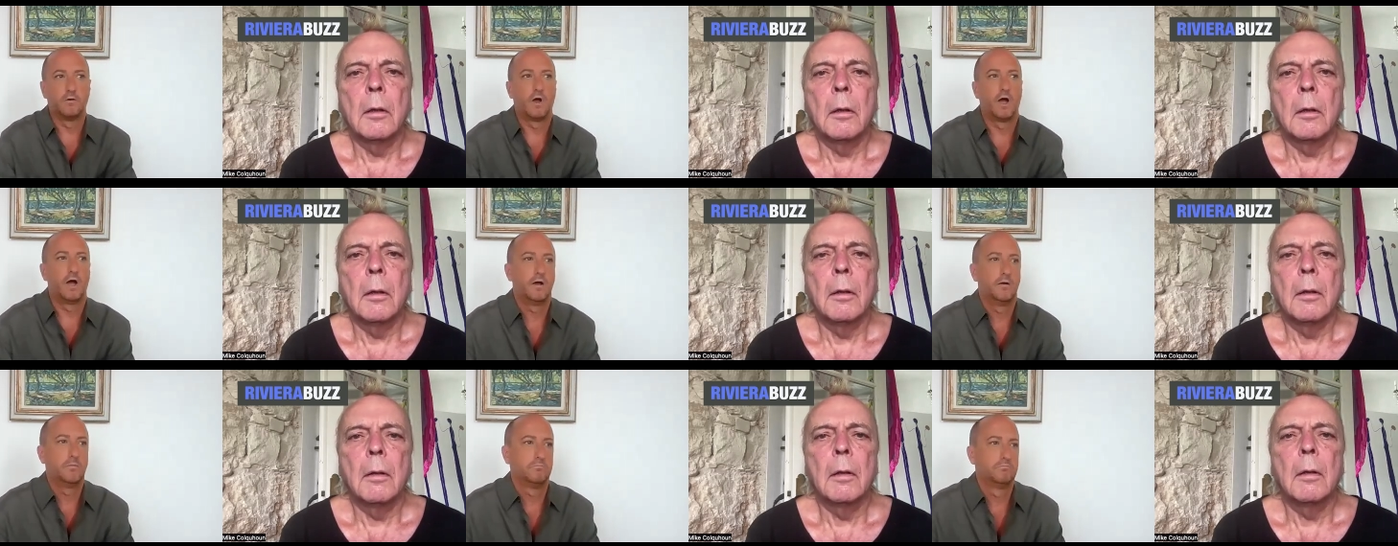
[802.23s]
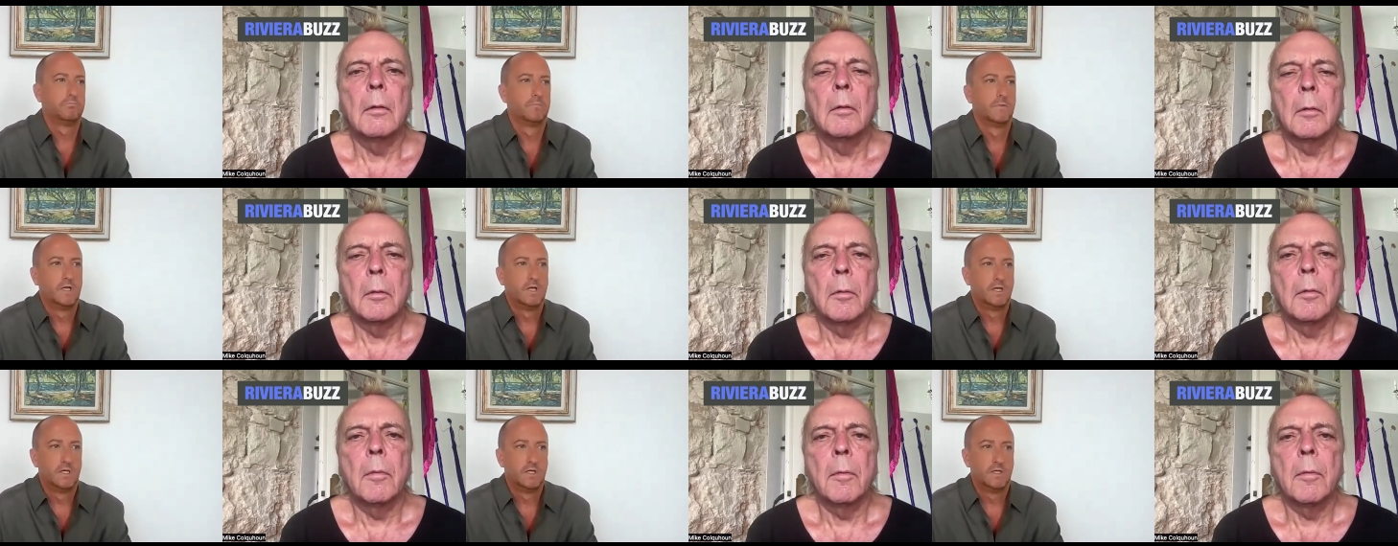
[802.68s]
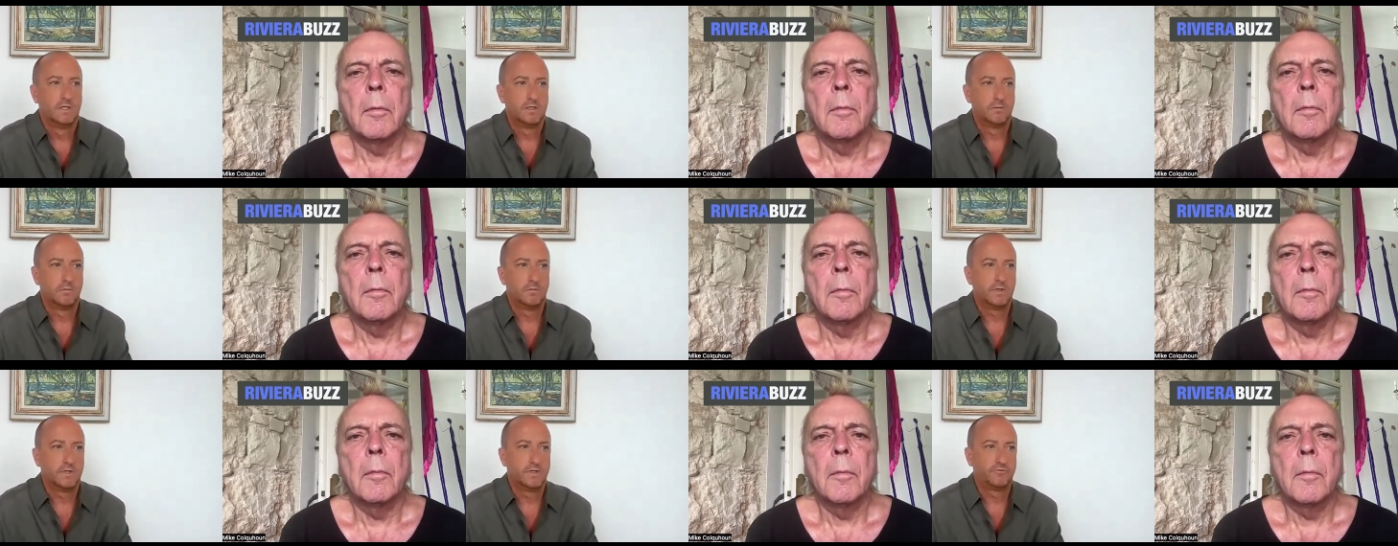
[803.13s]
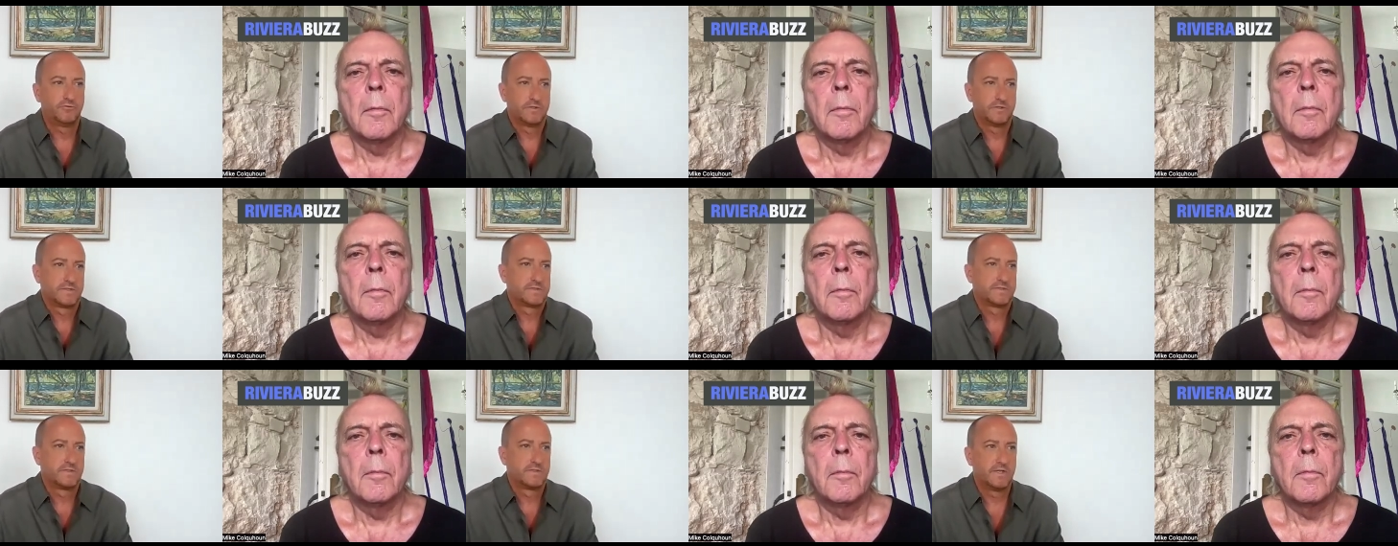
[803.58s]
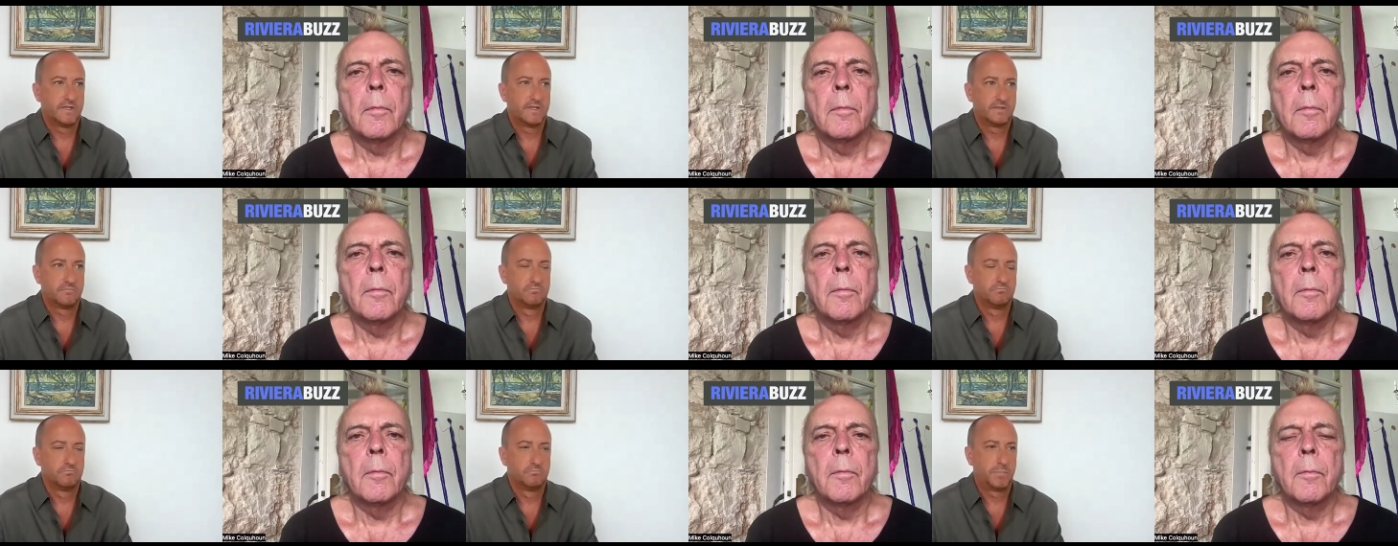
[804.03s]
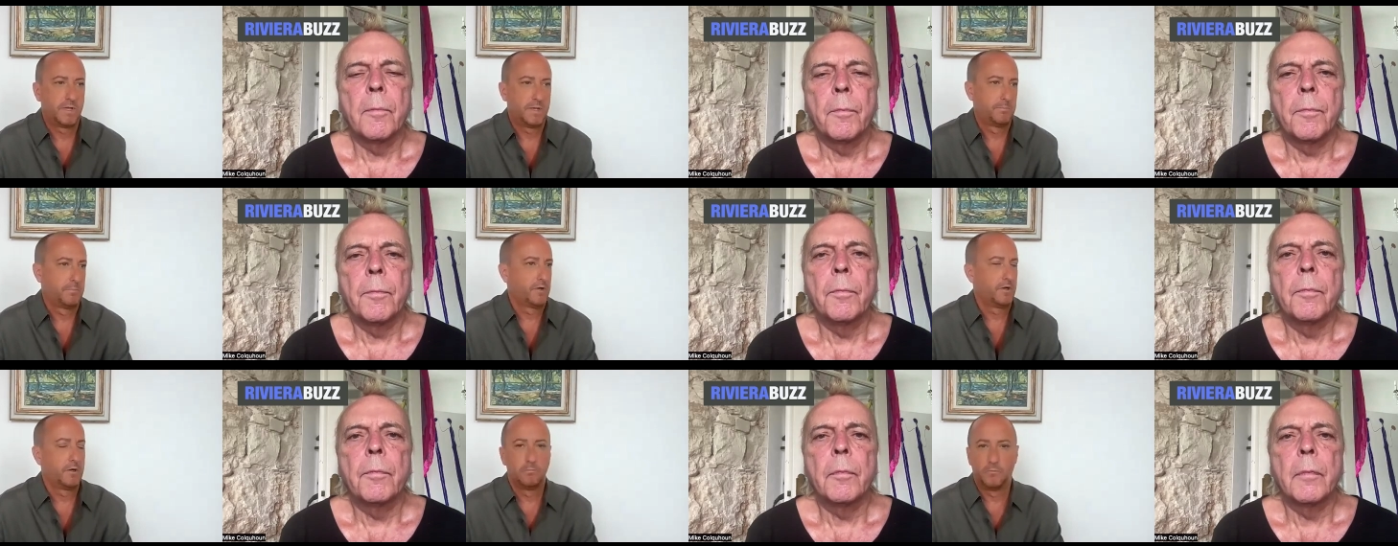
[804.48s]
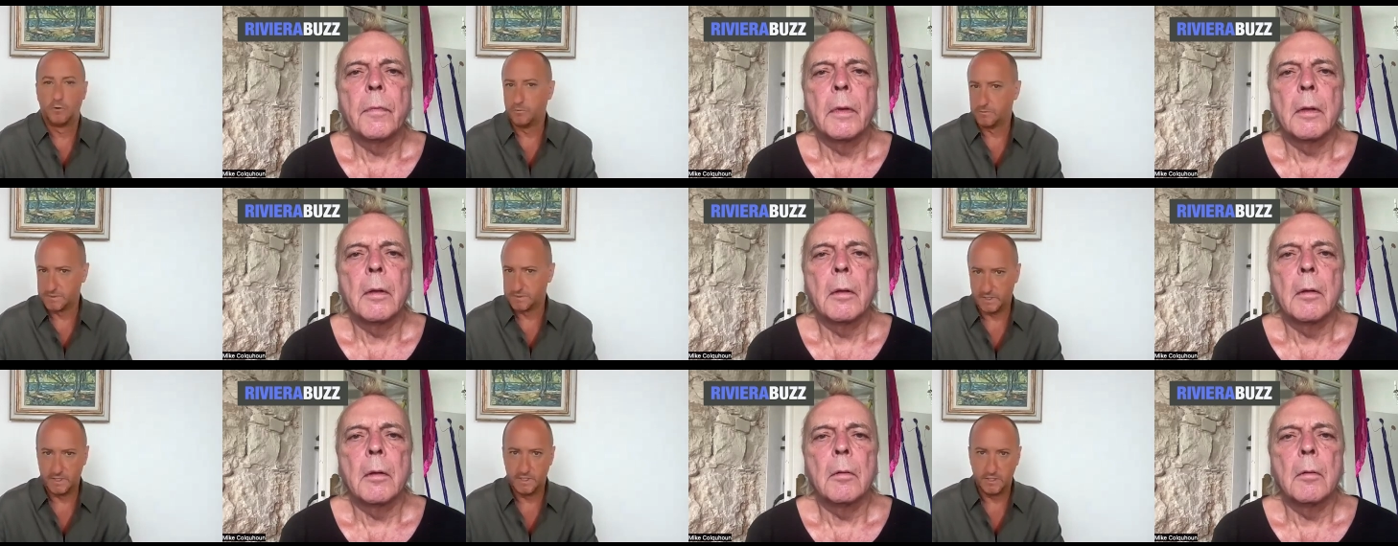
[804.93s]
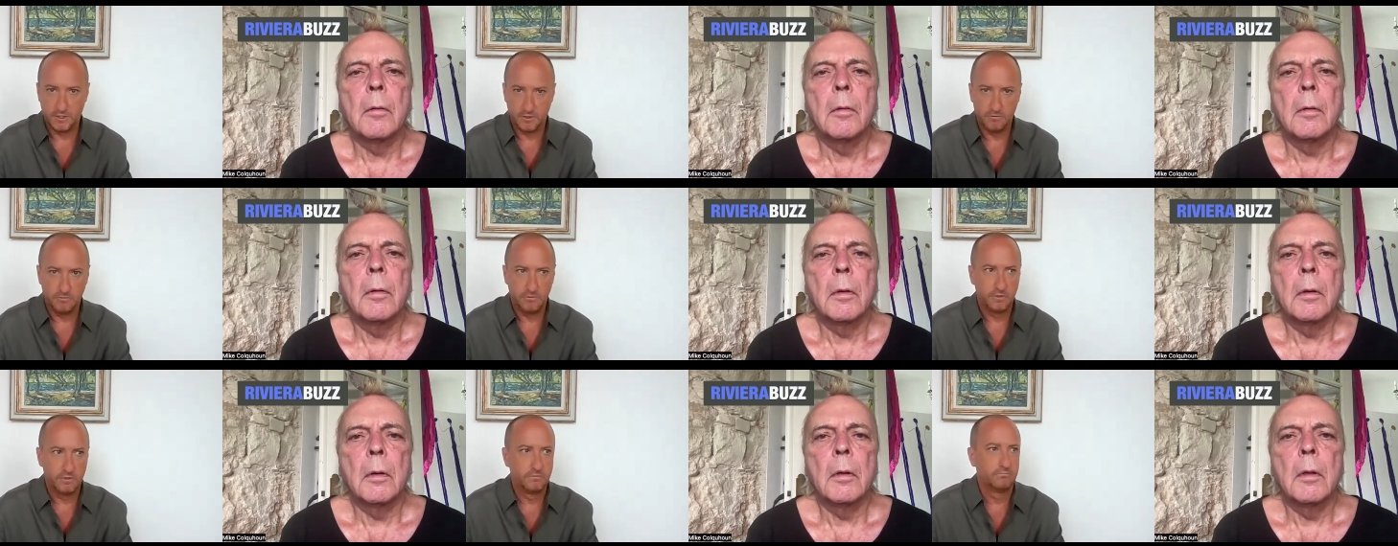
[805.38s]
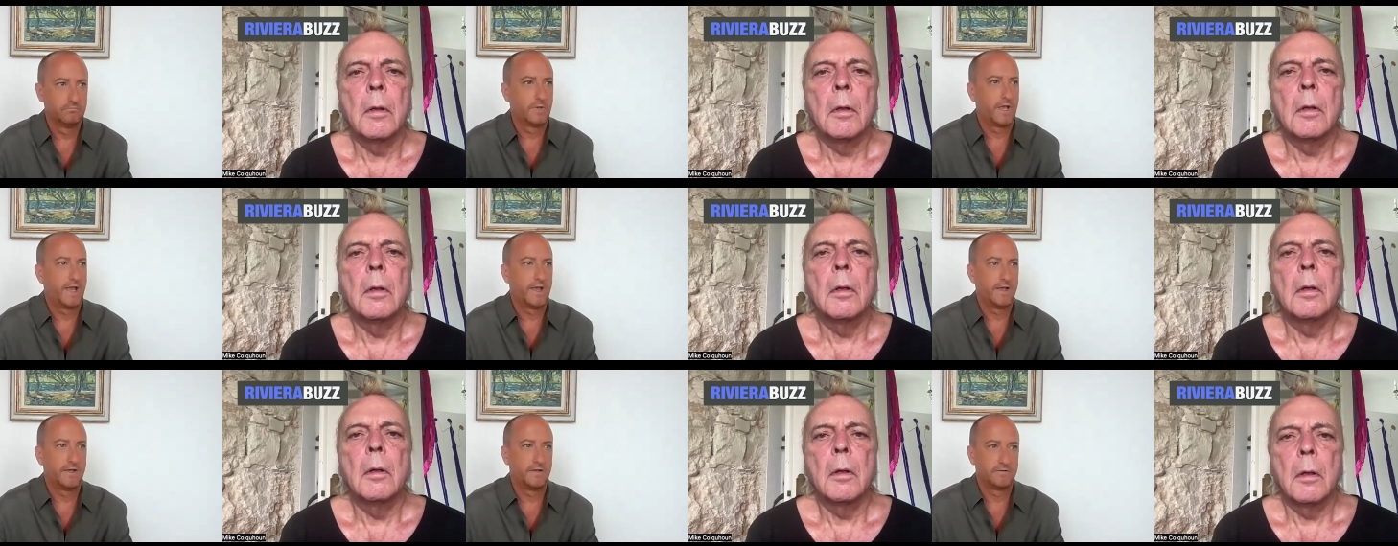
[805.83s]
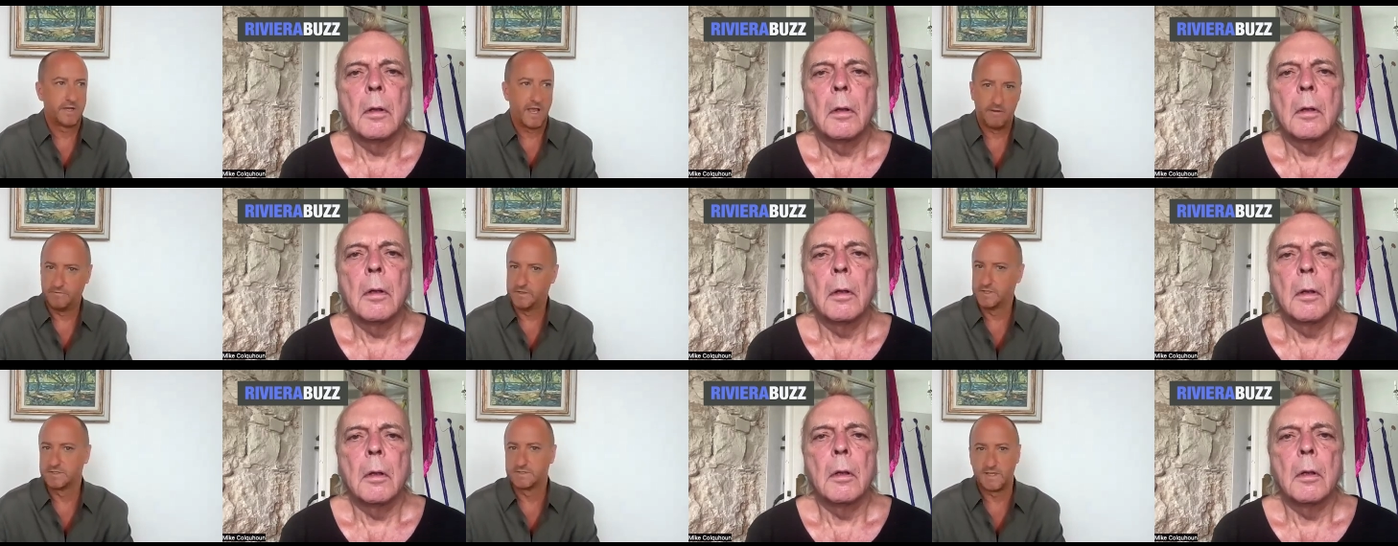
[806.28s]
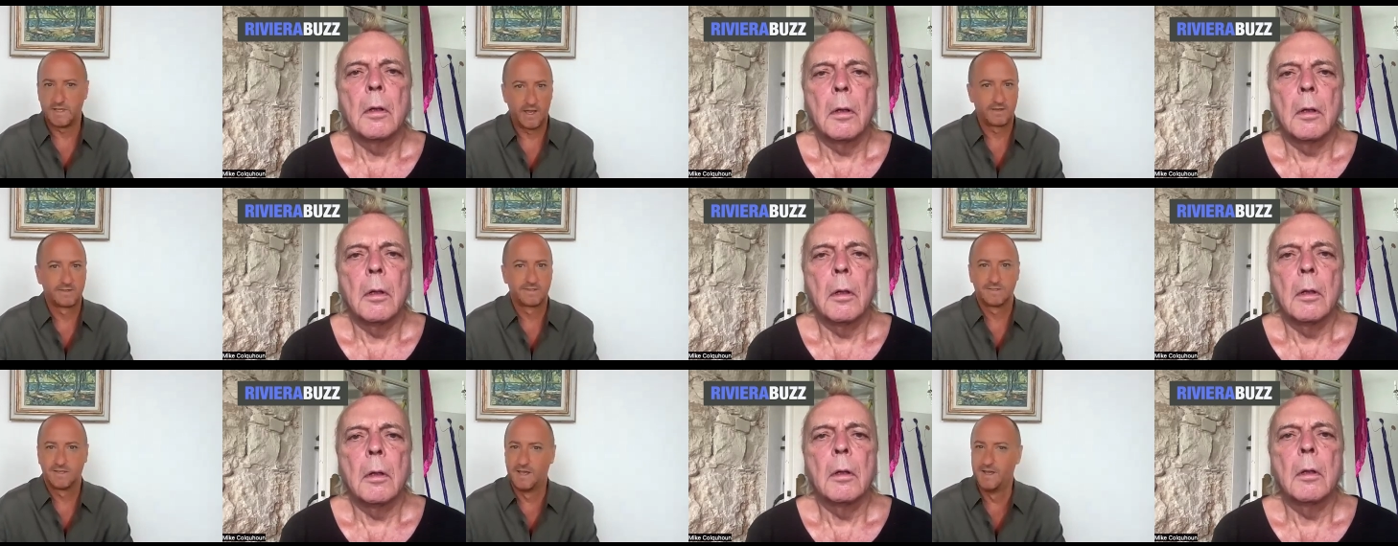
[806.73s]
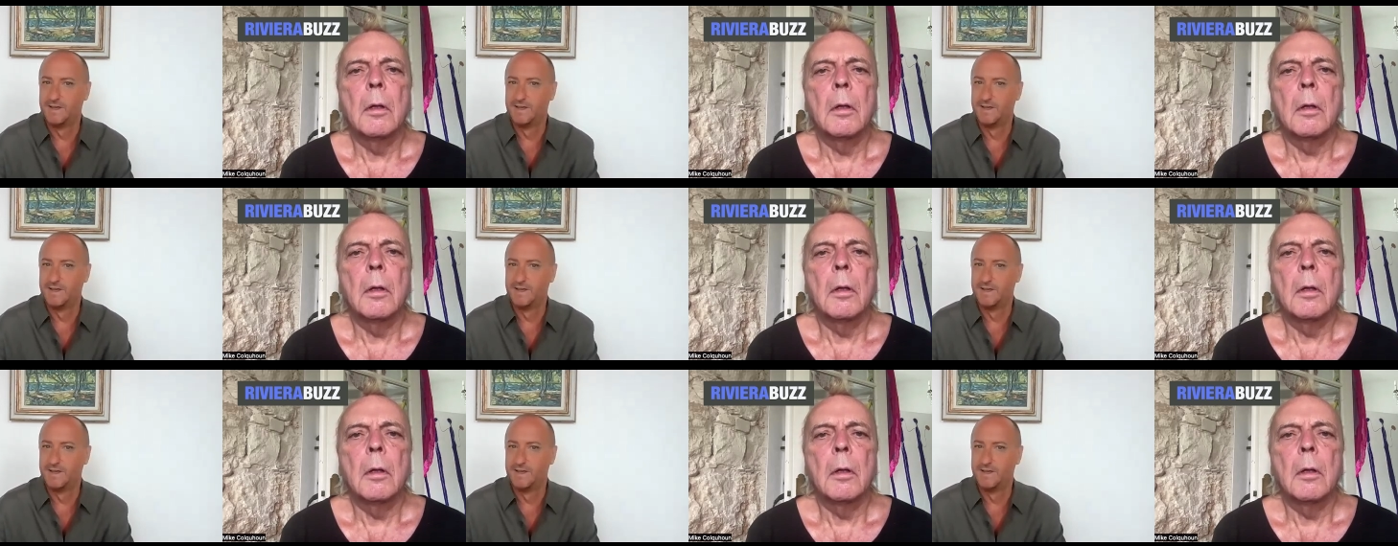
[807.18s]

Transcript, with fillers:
Speaker 1: Um, it's just it, people are mostly nude and having sex,